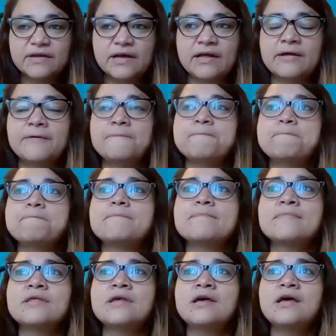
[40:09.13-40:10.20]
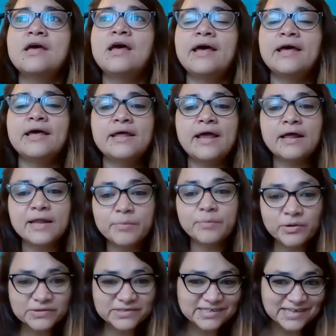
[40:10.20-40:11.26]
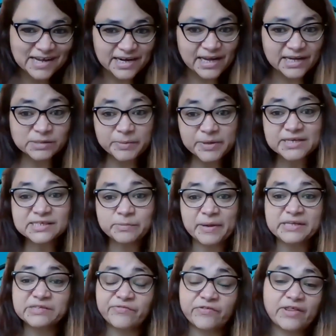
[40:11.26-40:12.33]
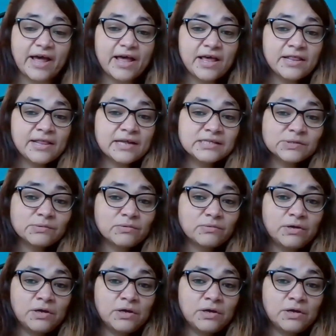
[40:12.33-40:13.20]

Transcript: And LA Poet Society has been a space for that, and that's